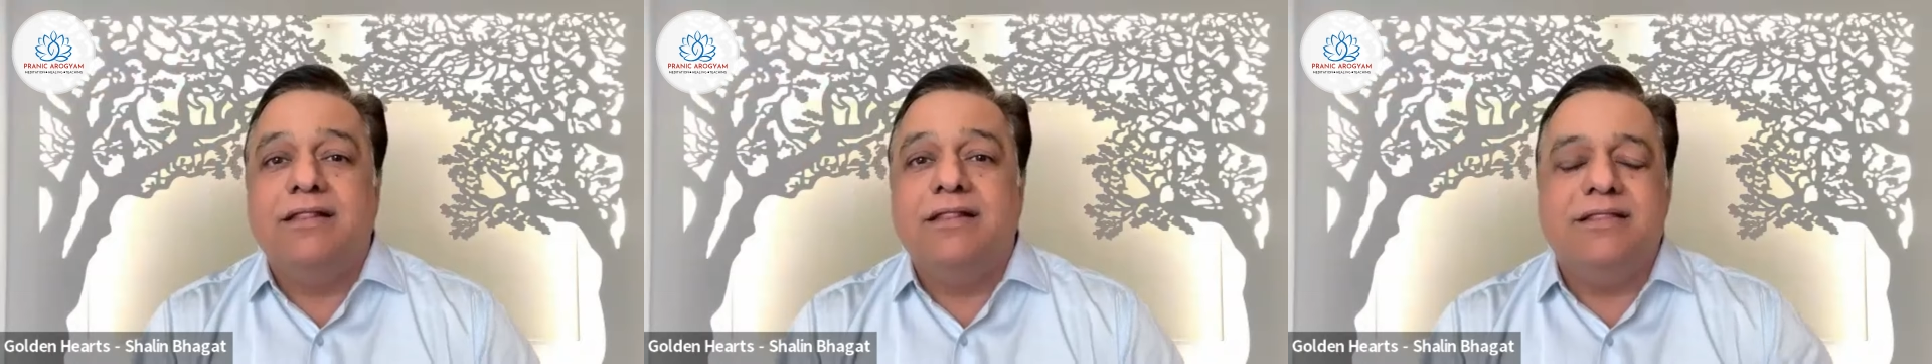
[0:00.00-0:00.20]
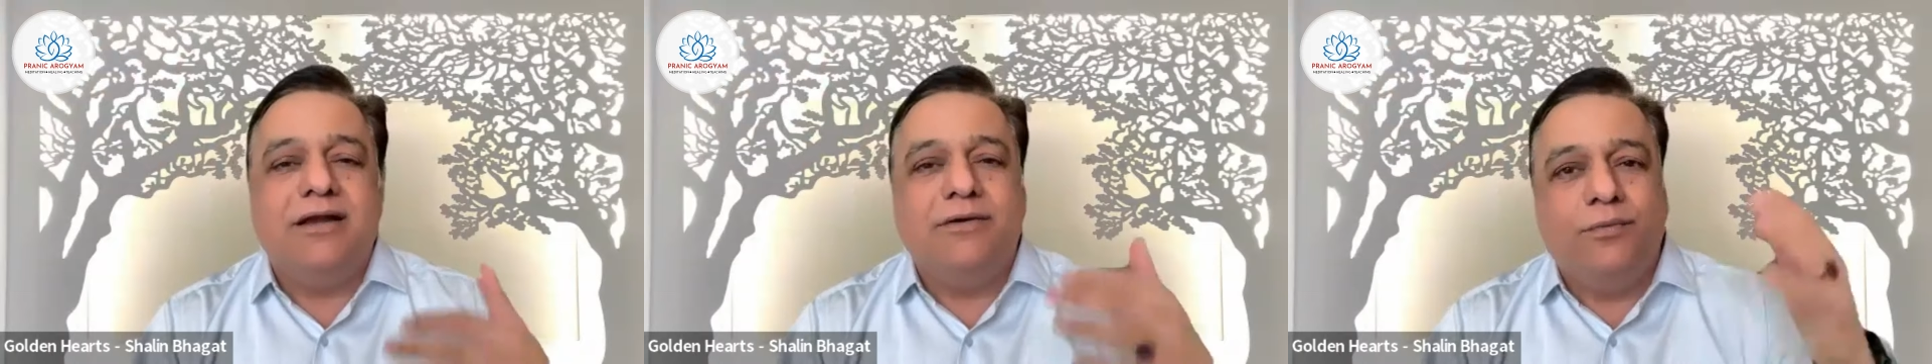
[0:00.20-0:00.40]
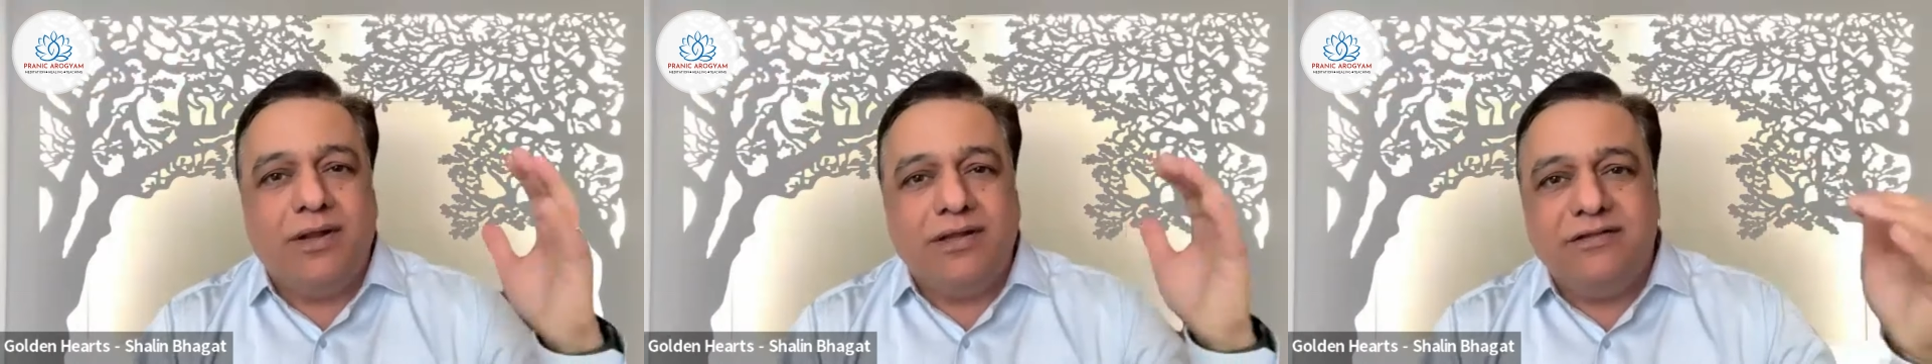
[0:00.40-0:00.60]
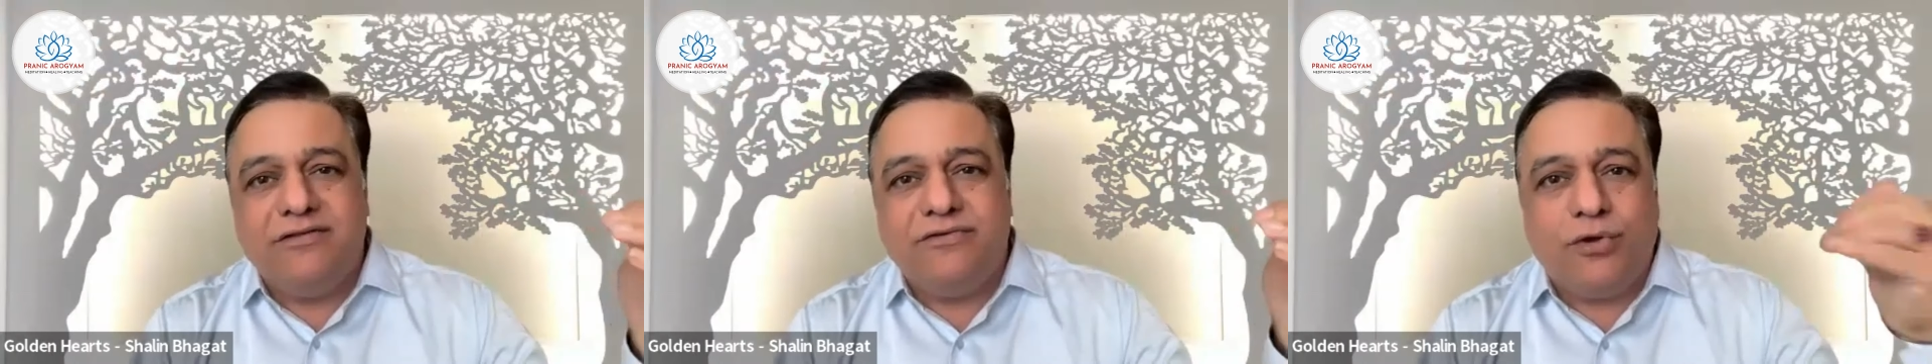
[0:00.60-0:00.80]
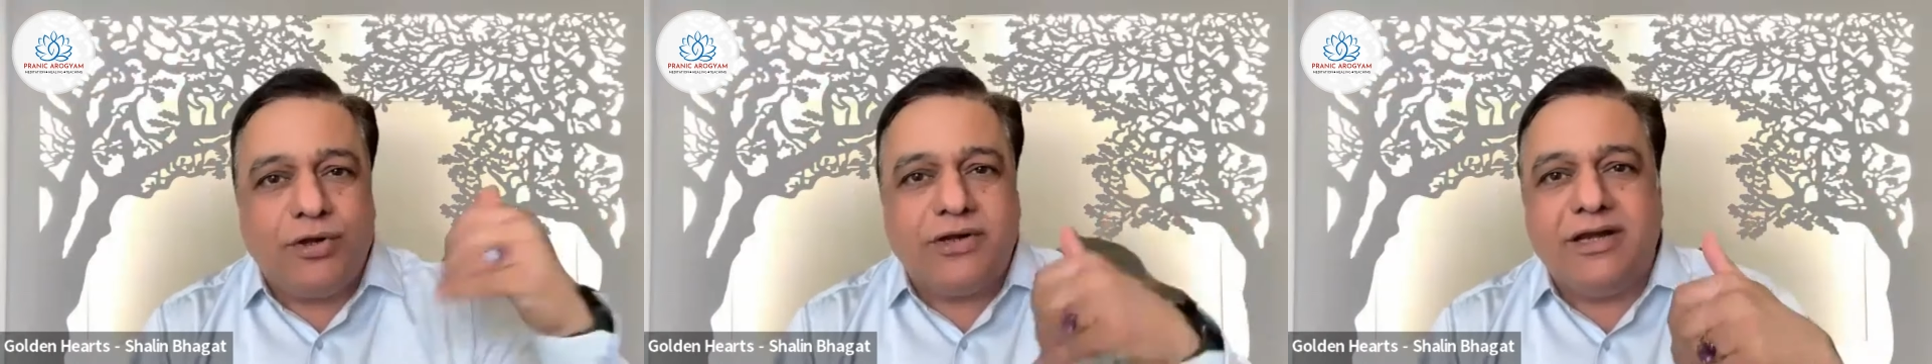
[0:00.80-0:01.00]
that when
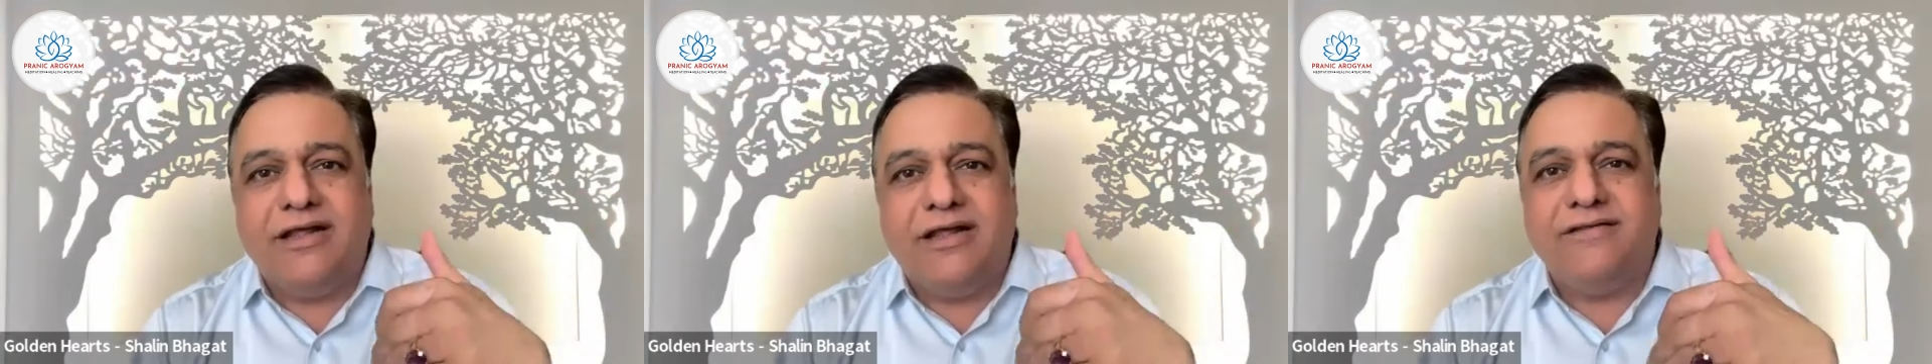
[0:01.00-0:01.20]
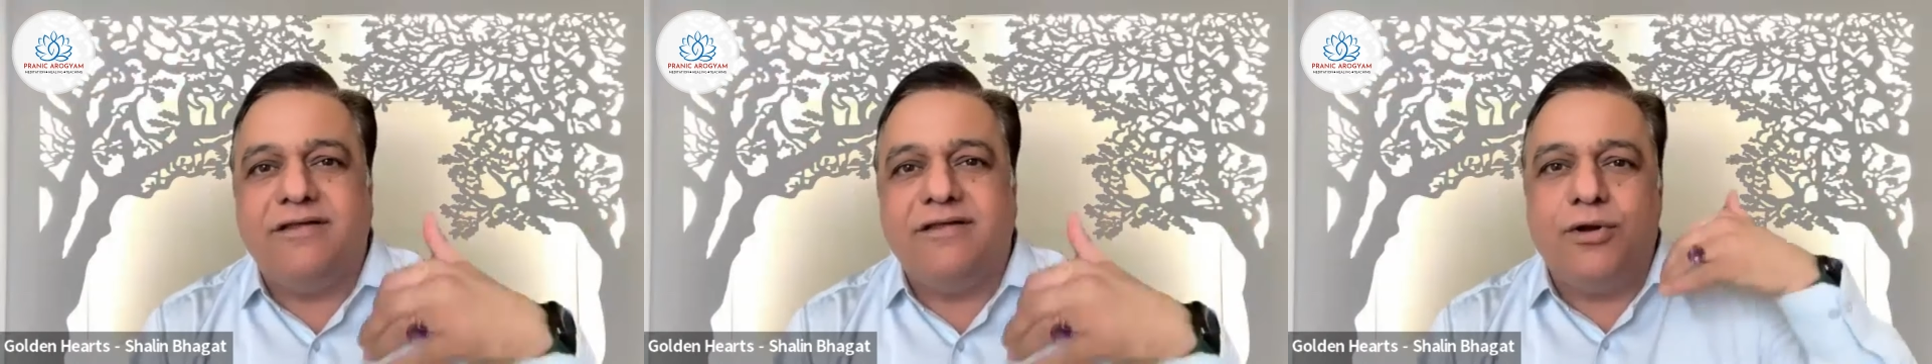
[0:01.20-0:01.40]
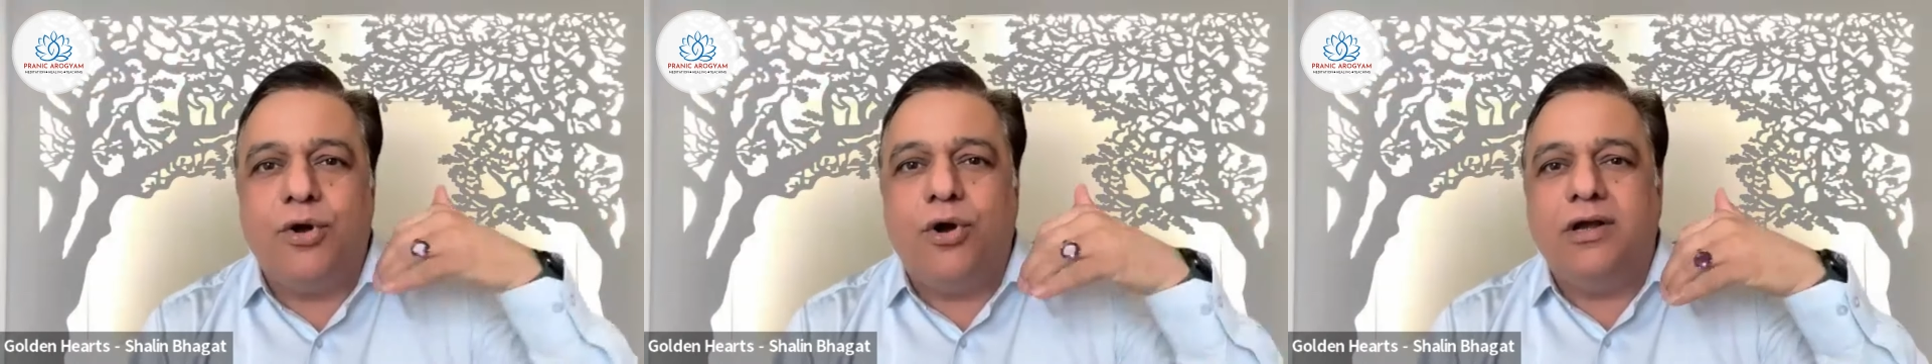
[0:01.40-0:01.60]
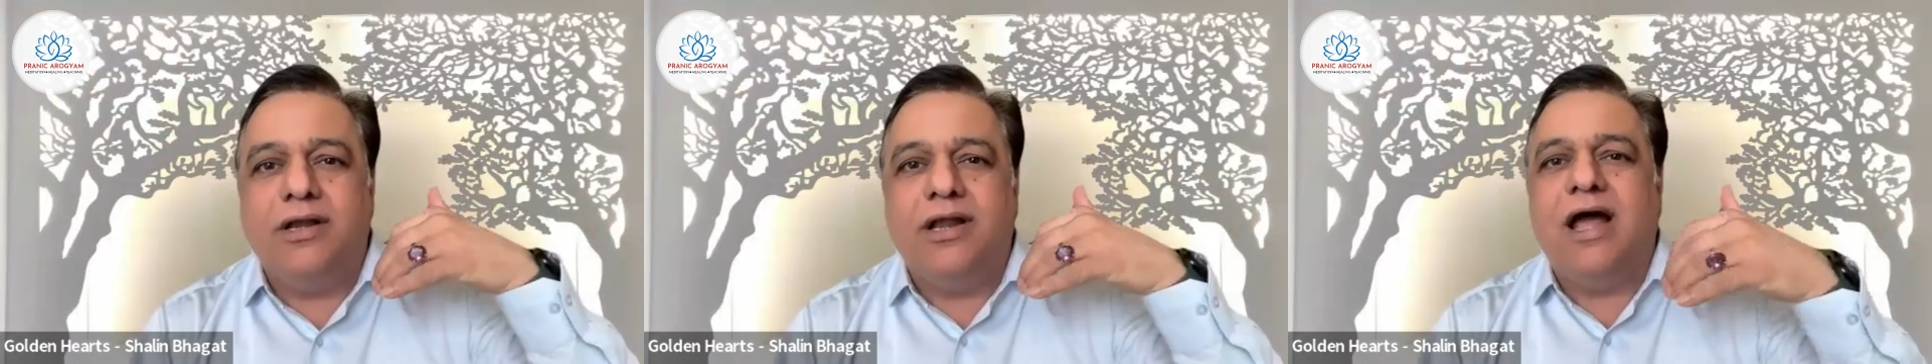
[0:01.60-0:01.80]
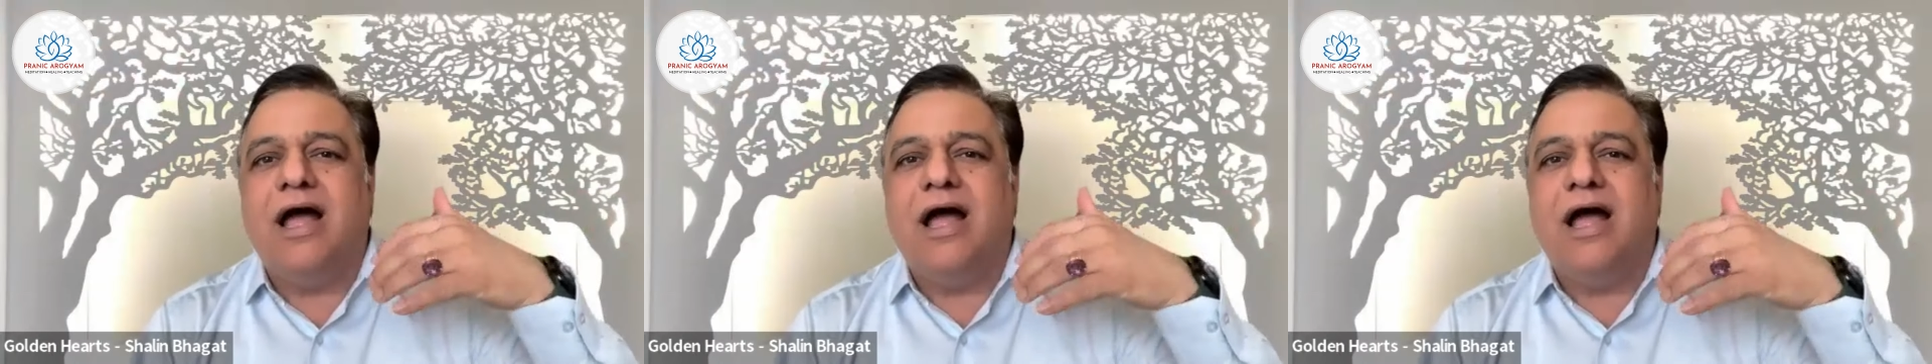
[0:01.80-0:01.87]
this organizer called,